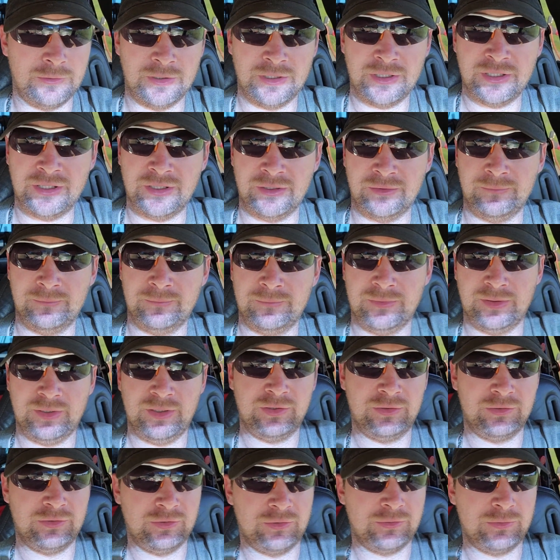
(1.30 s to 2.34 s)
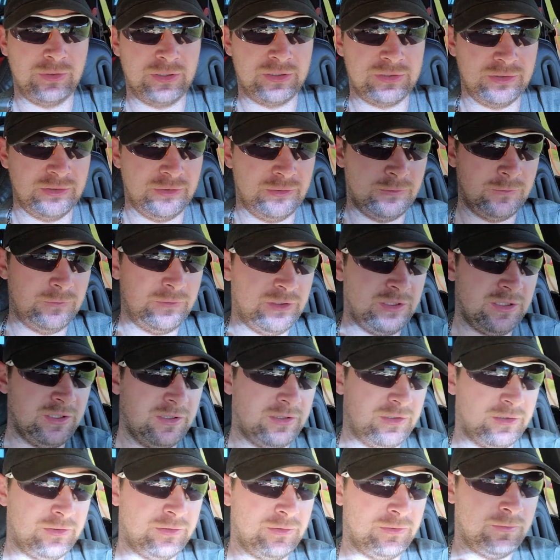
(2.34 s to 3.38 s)
right here's a quick little
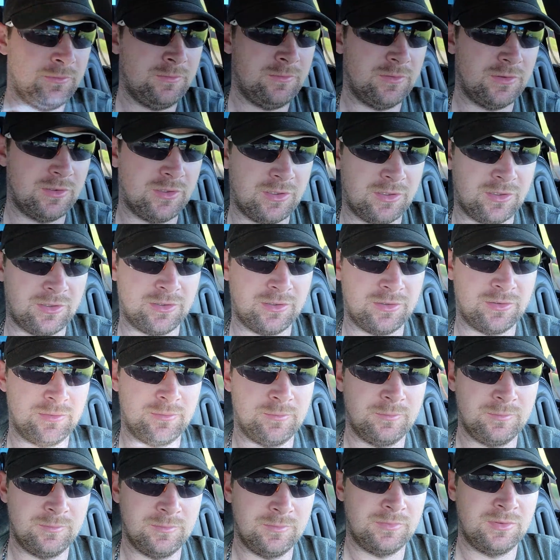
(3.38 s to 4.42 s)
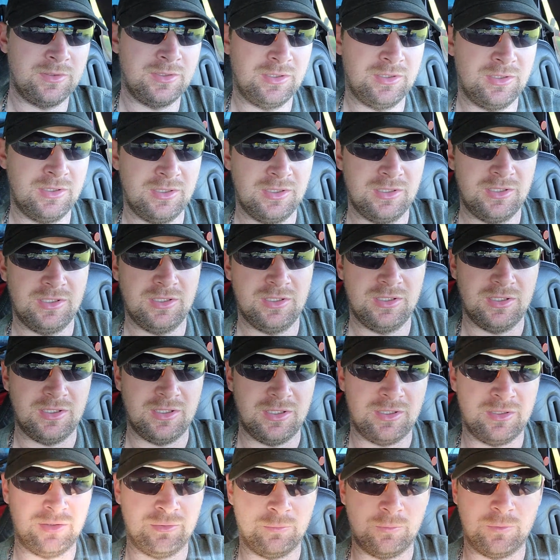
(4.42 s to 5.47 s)
video uh,
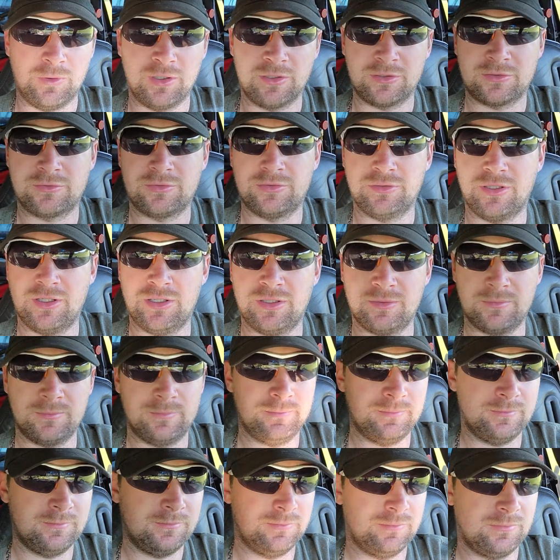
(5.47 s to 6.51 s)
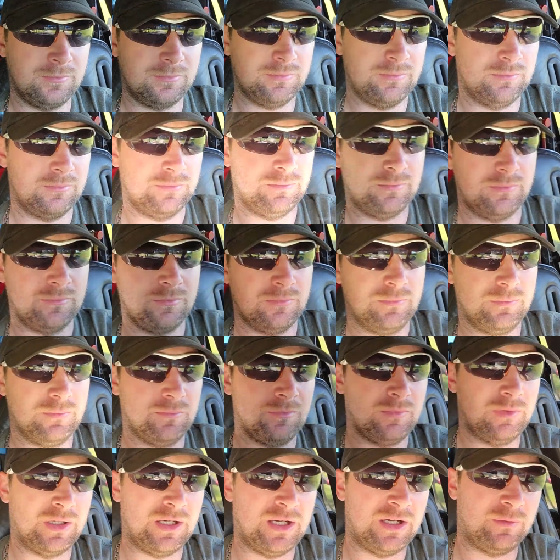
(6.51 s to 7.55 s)
in the work truck
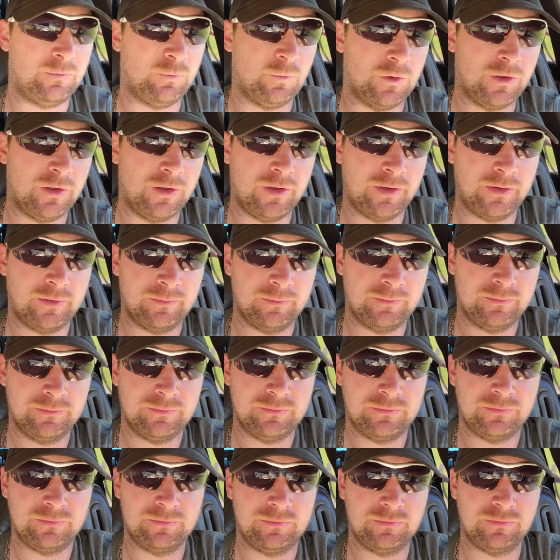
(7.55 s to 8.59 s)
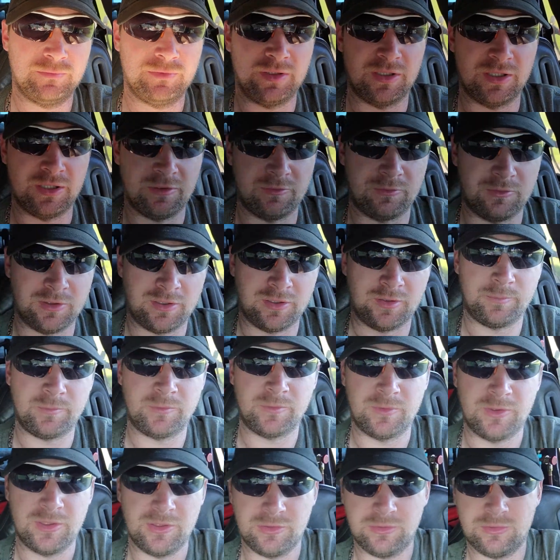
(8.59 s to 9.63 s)
at work got to run up the
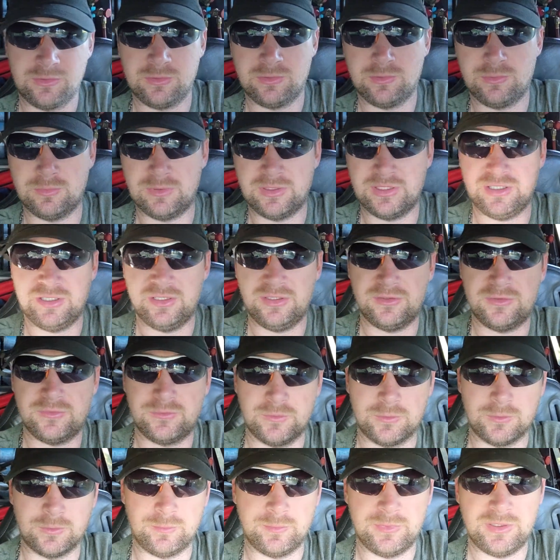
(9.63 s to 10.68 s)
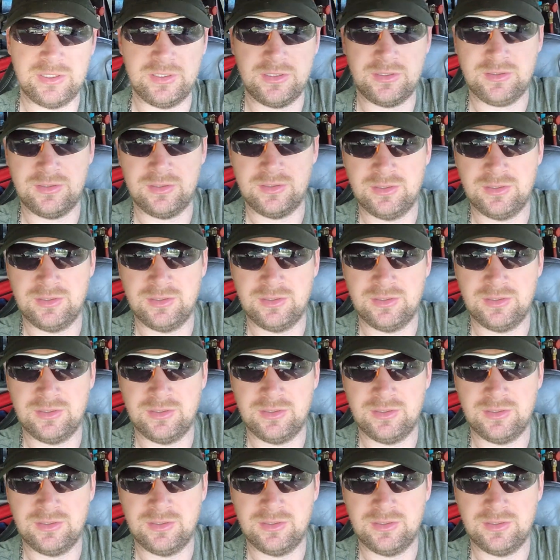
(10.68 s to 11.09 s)
road a little ways for a minute